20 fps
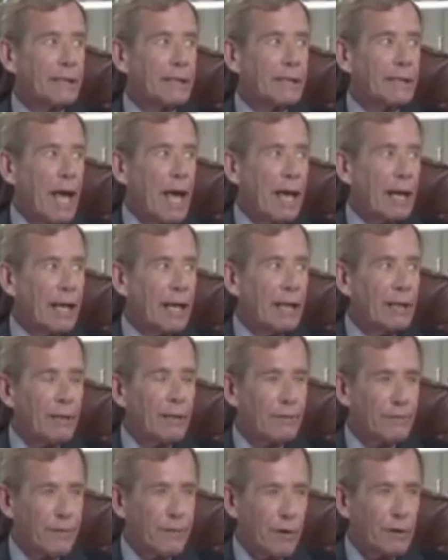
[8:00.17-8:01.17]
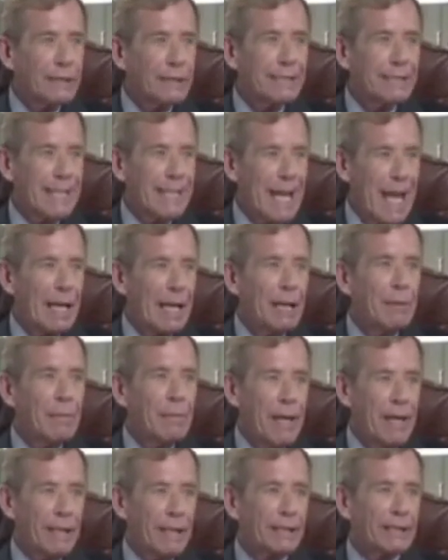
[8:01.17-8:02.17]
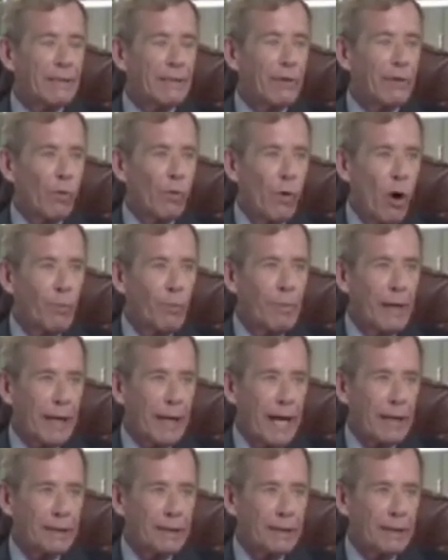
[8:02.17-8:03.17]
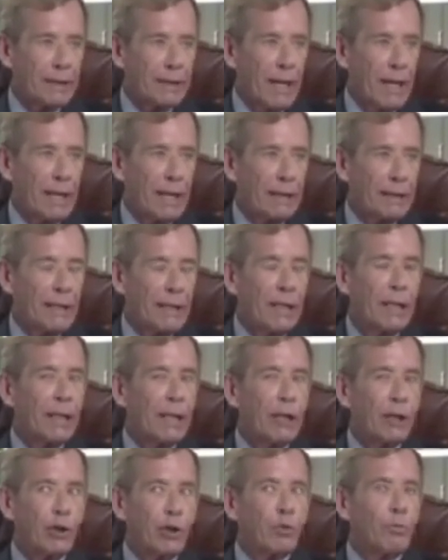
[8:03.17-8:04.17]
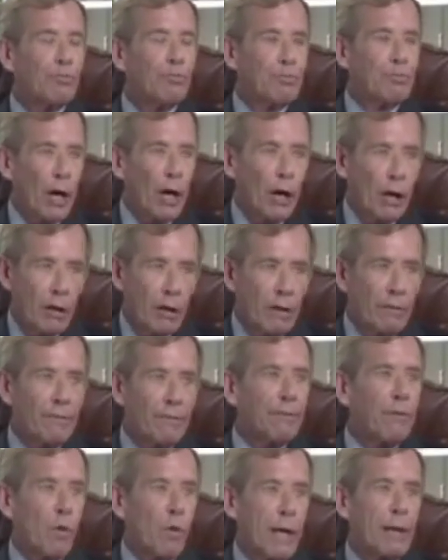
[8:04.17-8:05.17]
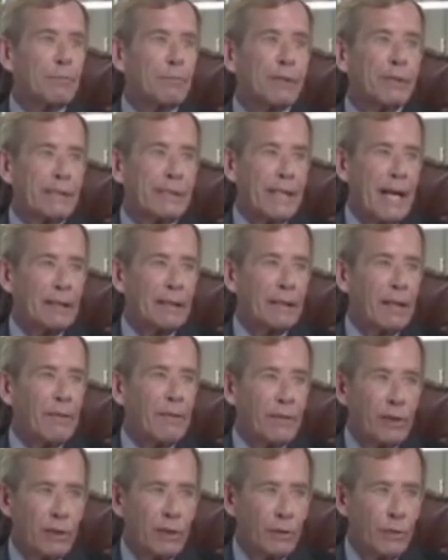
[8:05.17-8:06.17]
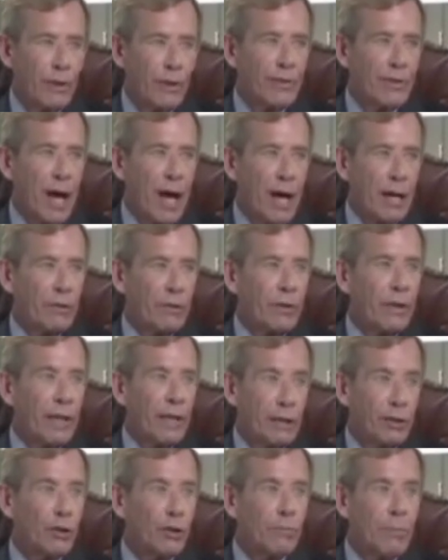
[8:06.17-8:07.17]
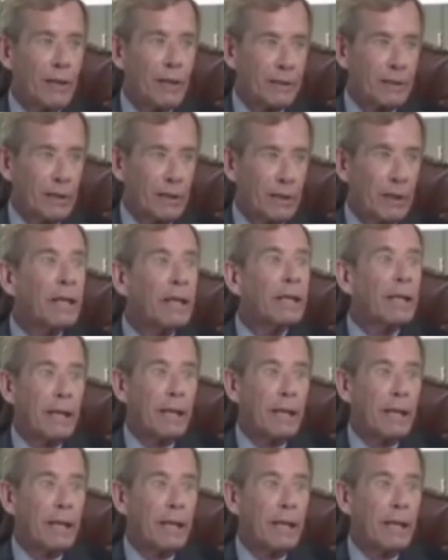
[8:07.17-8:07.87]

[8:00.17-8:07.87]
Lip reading: is that in the first 10 minutes of aerobic exercise, you burn 40% of the glutathione in your muscle.